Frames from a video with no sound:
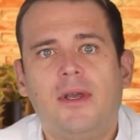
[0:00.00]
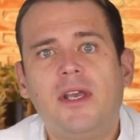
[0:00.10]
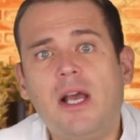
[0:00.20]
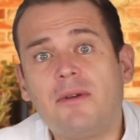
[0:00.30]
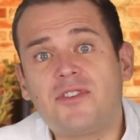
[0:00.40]

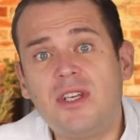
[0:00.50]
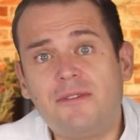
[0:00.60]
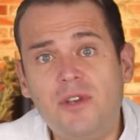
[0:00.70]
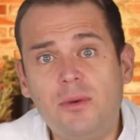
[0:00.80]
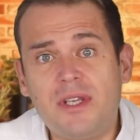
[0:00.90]
You know, I've seen a
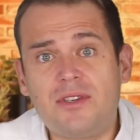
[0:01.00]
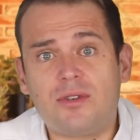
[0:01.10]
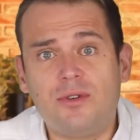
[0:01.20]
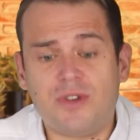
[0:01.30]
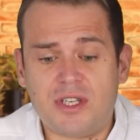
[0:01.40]
few of these
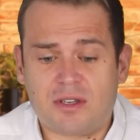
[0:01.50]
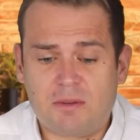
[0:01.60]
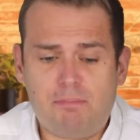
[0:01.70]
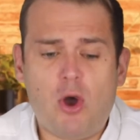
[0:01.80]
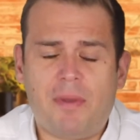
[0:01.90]
stories
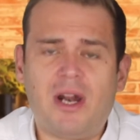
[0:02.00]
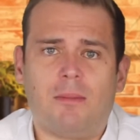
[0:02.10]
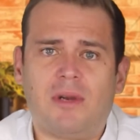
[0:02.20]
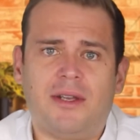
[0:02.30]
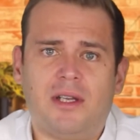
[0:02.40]
popping
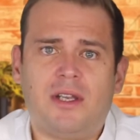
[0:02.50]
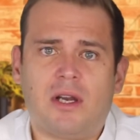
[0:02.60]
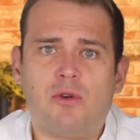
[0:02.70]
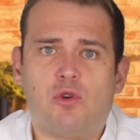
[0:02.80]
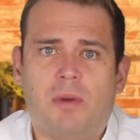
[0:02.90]
up lately in
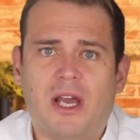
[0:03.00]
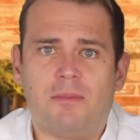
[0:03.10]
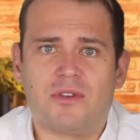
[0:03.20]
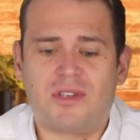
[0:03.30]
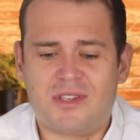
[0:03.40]
local
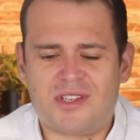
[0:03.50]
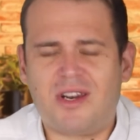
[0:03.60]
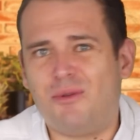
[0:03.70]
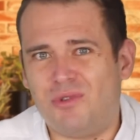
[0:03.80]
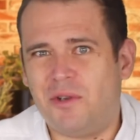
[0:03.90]
papers because it's
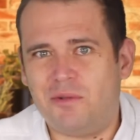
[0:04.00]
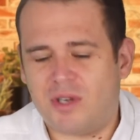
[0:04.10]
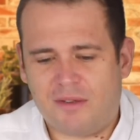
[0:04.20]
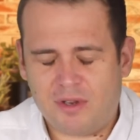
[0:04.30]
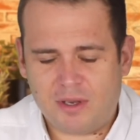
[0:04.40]
slow news
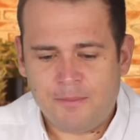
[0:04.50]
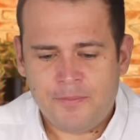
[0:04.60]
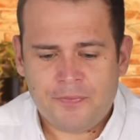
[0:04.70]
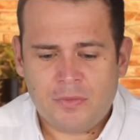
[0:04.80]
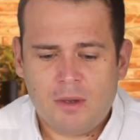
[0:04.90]
and everything.
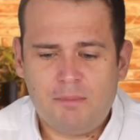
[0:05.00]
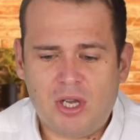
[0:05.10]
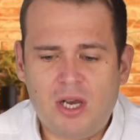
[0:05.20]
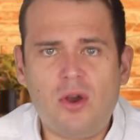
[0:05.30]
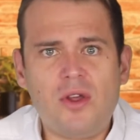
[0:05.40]

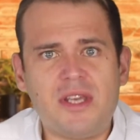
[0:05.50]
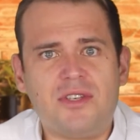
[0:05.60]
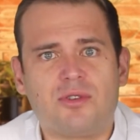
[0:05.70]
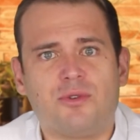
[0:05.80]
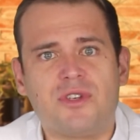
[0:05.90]
But a lot of these
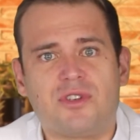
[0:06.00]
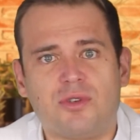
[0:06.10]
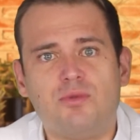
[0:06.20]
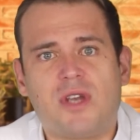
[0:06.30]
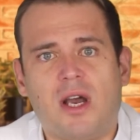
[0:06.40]
stories
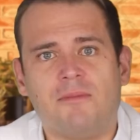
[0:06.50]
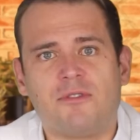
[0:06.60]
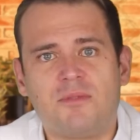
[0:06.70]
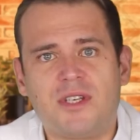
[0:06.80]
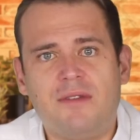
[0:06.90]
do come
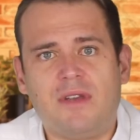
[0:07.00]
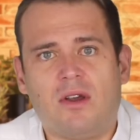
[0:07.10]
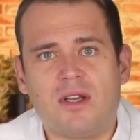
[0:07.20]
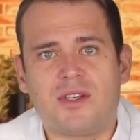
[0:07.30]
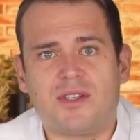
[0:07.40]
from TV
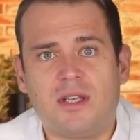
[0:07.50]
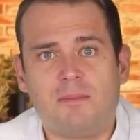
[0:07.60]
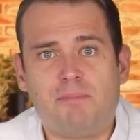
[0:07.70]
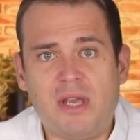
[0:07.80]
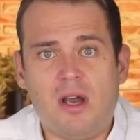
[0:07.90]
licensing
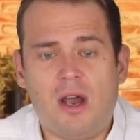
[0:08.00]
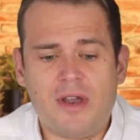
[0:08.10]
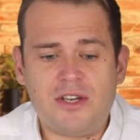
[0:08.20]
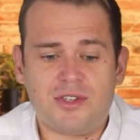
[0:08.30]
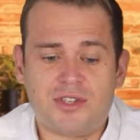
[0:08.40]
PR
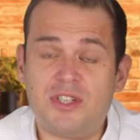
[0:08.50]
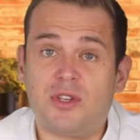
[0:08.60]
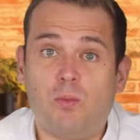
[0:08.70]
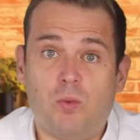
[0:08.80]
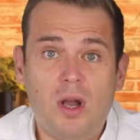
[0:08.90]
agencies
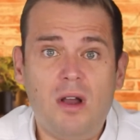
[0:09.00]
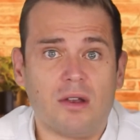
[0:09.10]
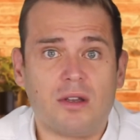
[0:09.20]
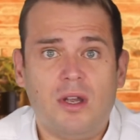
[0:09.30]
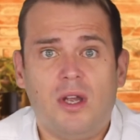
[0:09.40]
that
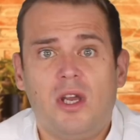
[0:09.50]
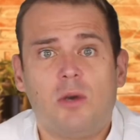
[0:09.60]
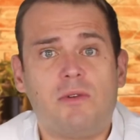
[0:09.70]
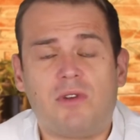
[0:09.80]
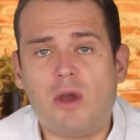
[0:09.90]
work
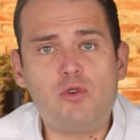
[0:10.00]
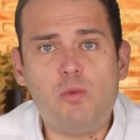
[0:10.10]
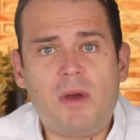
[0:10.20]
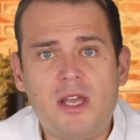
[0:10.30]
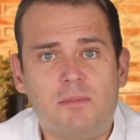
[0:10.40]
with local
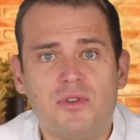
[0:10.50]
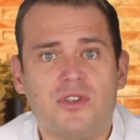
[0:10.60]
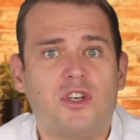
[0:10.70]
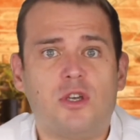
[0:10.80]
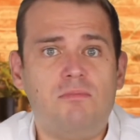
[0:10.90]
papers
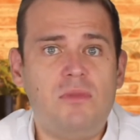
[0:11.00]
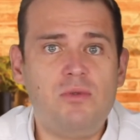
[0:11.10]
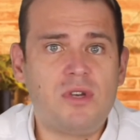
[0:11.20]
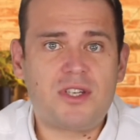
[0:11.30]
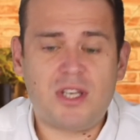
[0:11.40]
and
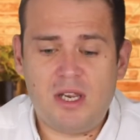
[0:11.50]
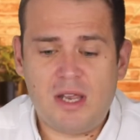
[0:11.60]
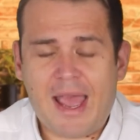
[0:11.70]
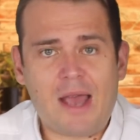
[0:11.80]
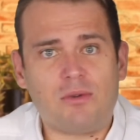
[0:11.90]

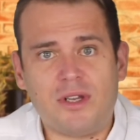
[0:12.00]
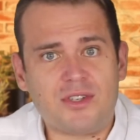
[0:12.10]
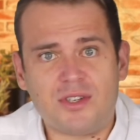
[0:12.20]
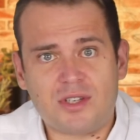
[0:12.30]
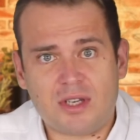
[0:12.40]
community
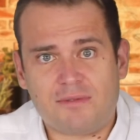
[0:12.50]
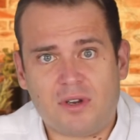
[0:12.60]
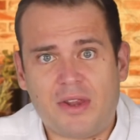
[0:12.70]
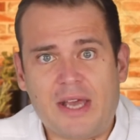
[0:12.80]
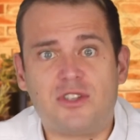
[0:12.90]
outlets and stuff
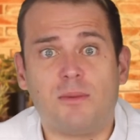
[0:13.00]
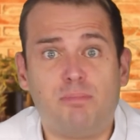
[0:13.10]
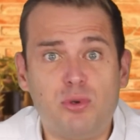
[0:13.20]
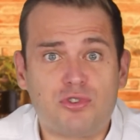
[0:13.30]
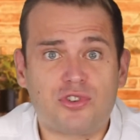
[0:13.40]
like that to
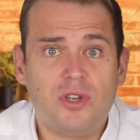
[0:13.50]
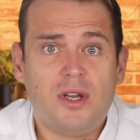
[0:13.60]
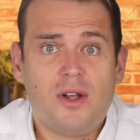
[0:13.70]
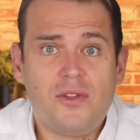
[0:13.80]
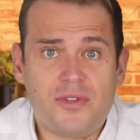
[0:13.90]
push
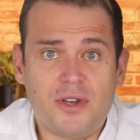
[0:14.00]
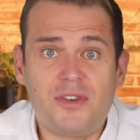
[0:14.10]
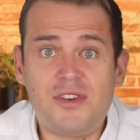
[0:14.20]
the